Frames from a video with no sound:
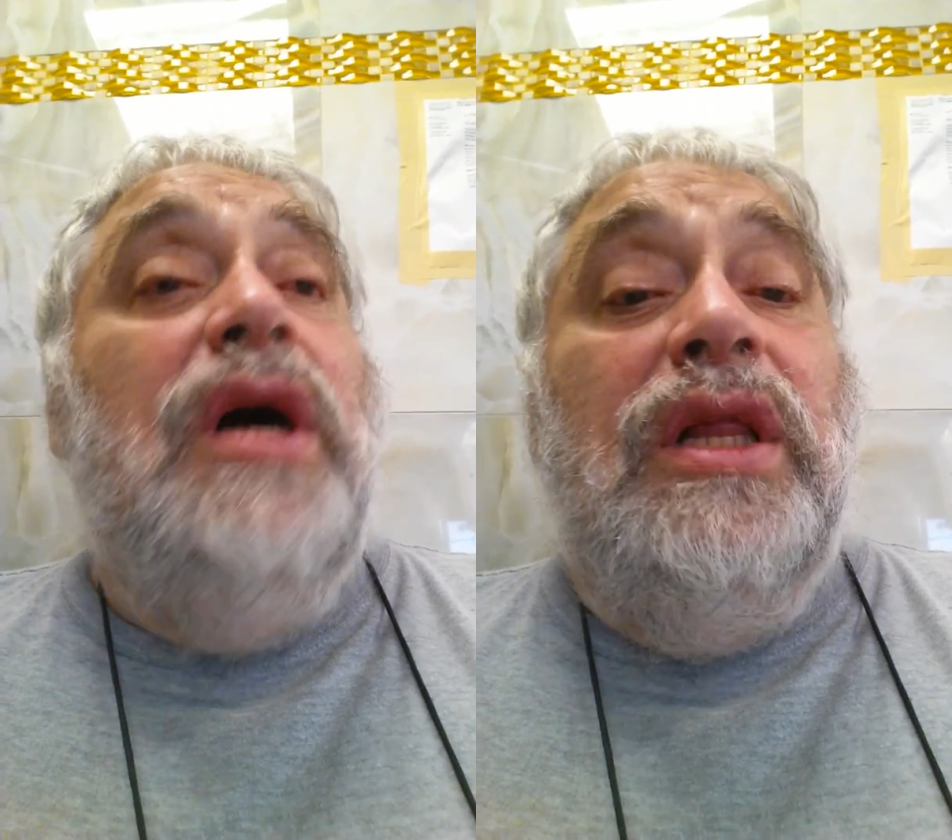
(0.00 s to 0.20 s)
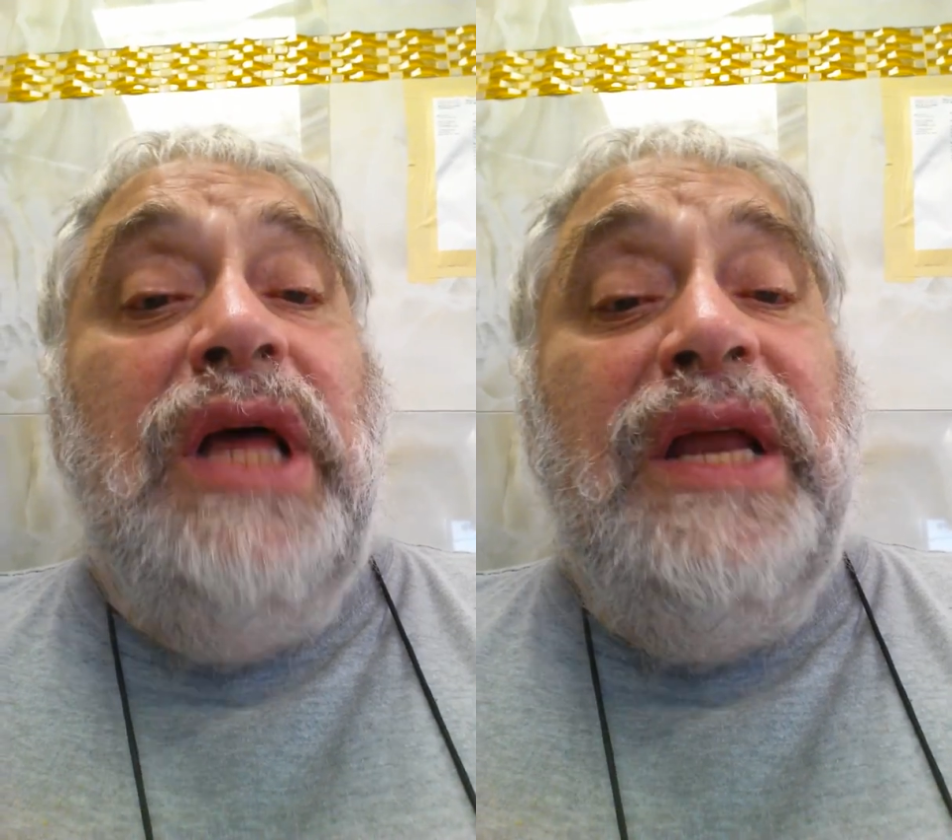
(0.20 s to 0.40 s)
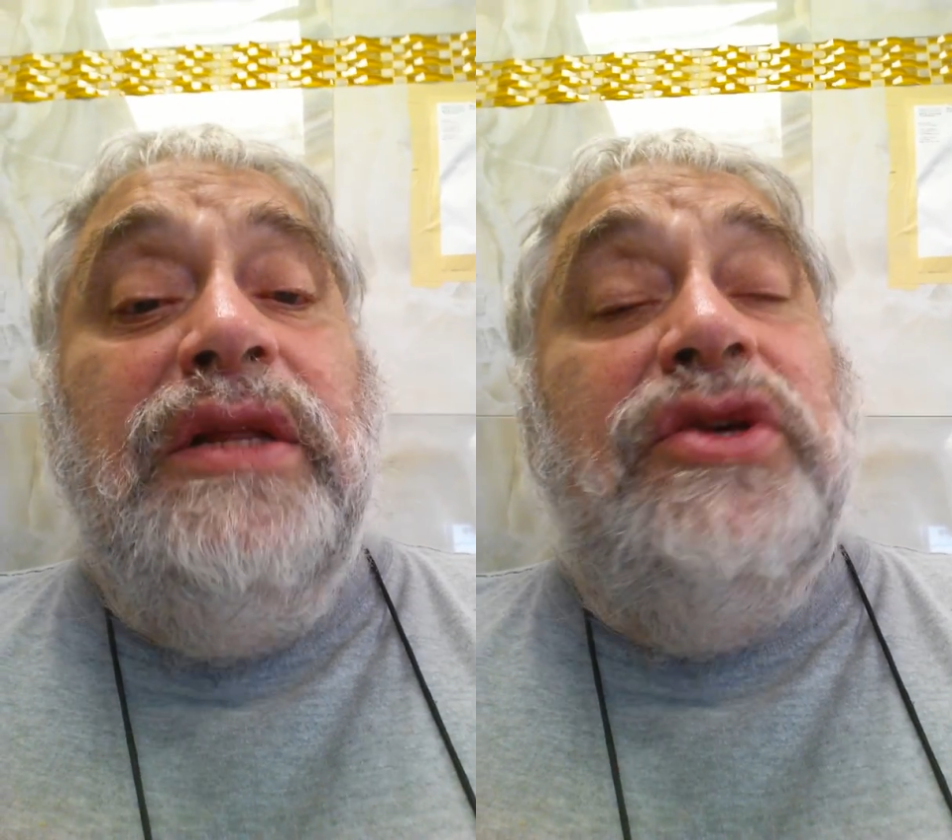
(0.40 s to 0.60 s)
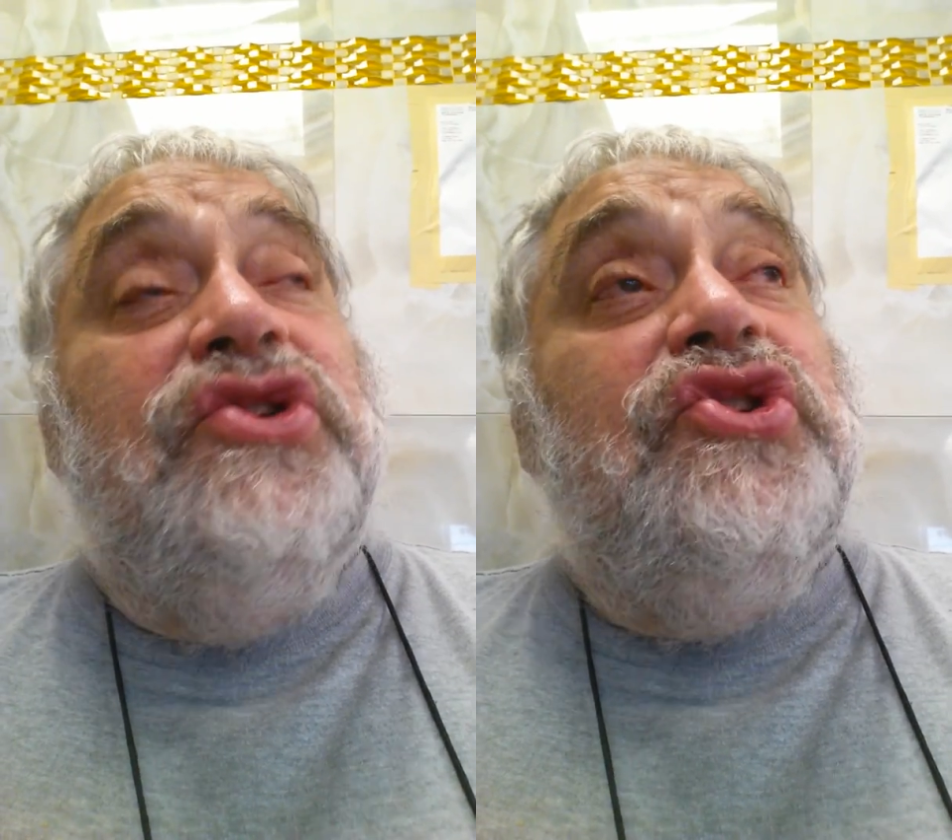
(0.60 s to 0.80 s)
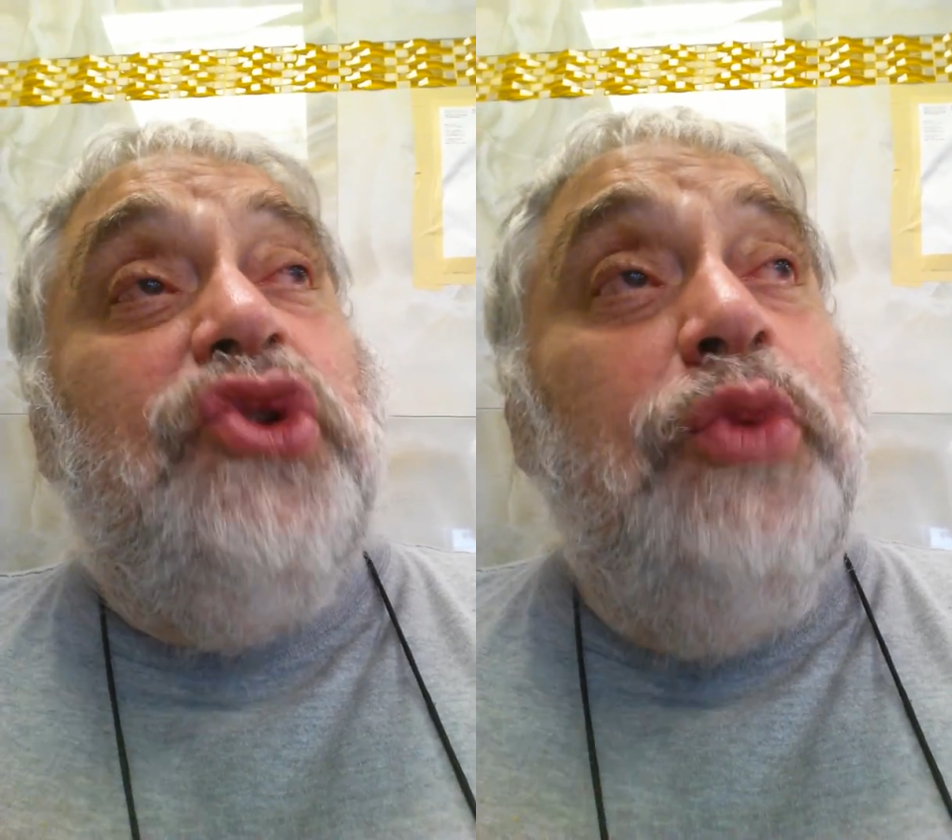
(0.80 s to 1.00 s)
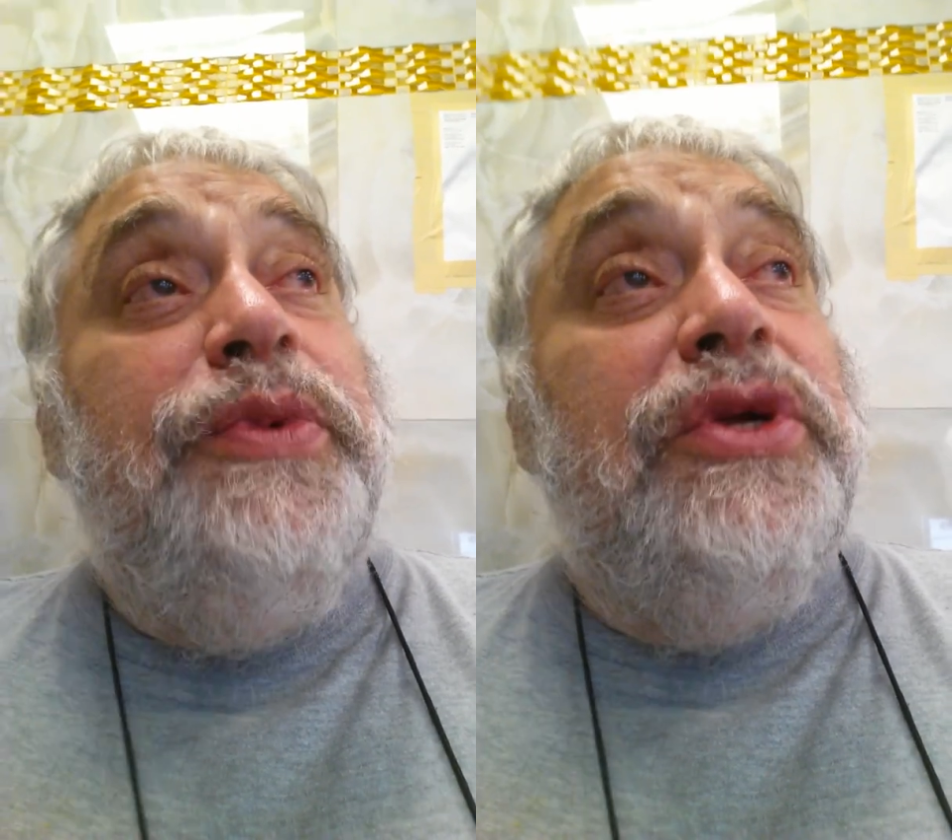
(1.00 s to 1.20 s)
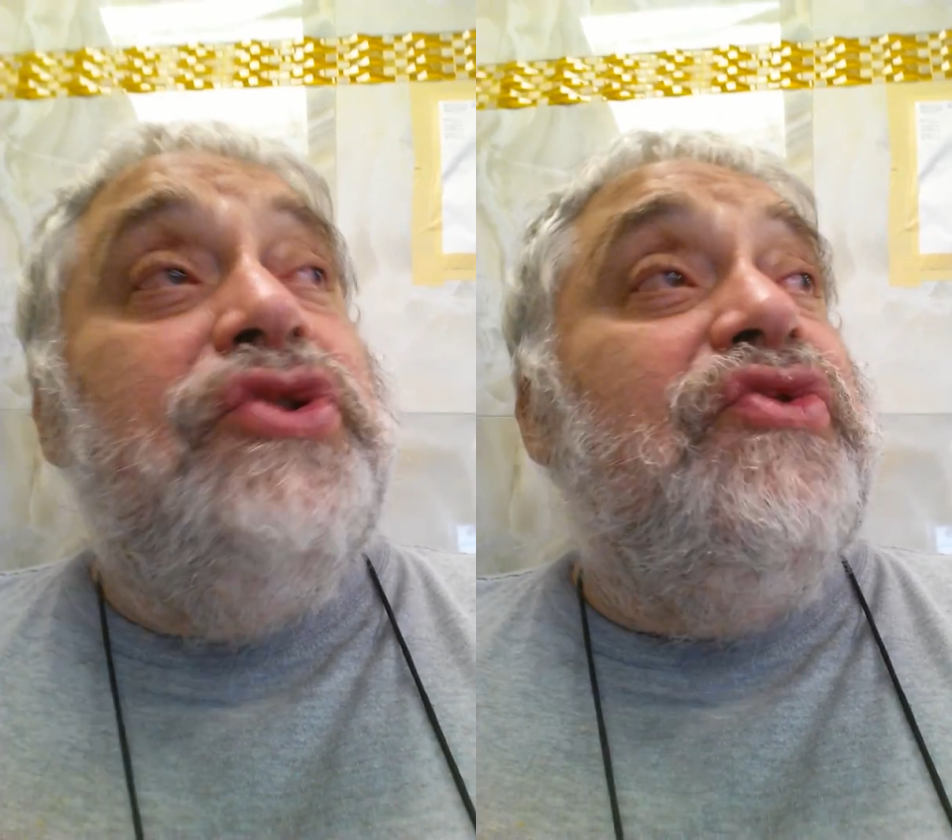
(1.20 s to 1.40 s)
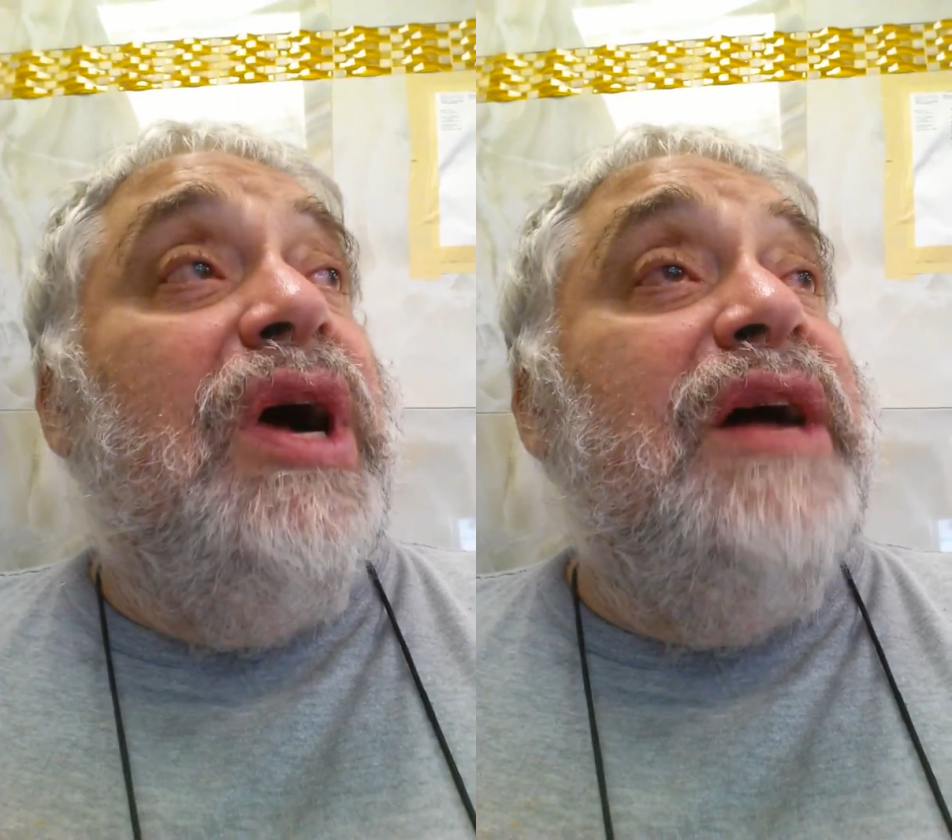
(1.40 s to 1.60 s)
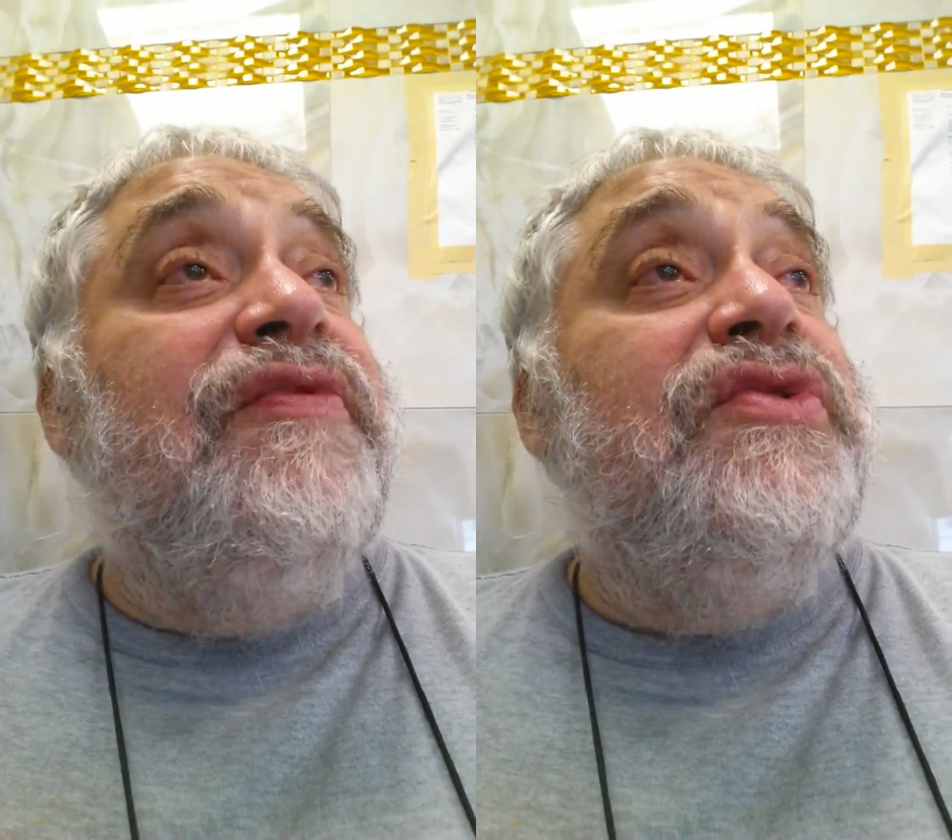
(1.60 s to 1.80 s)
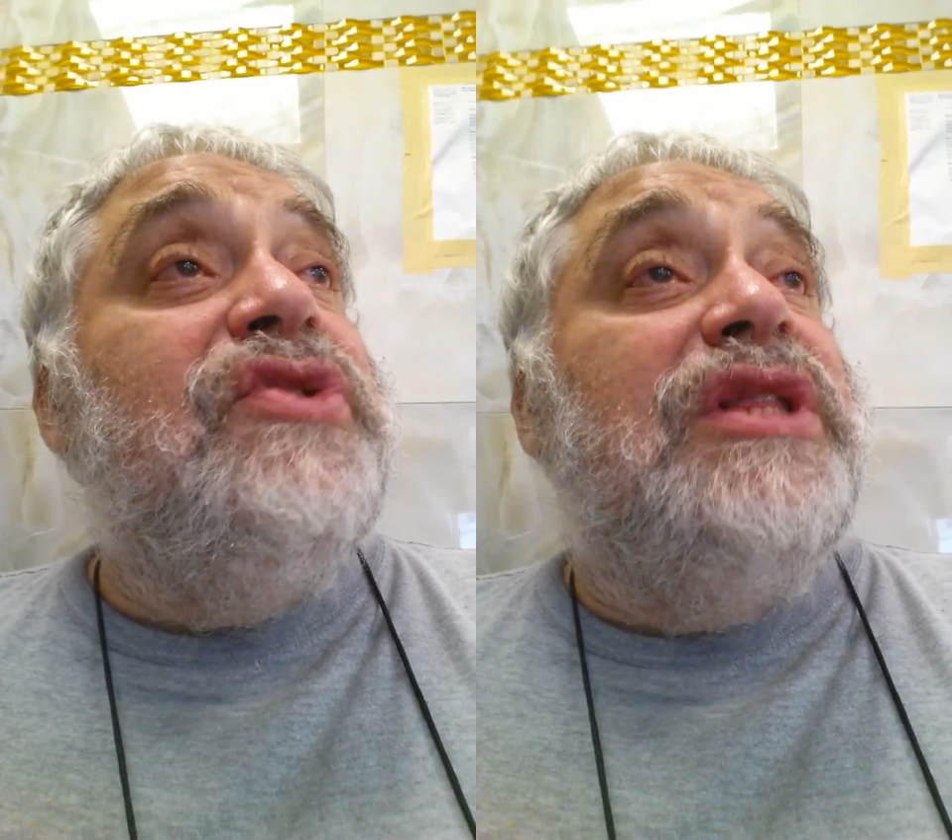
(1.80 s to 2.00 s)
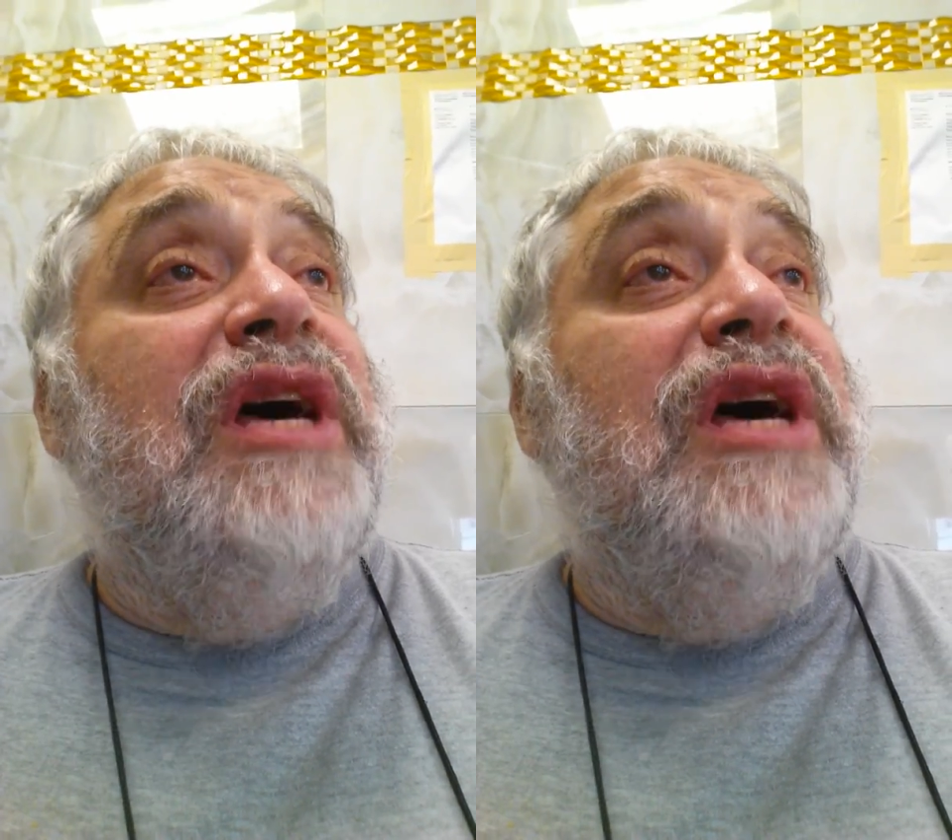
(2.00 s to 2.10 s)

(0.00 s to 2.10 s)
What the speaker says: a lot of the stupider drivers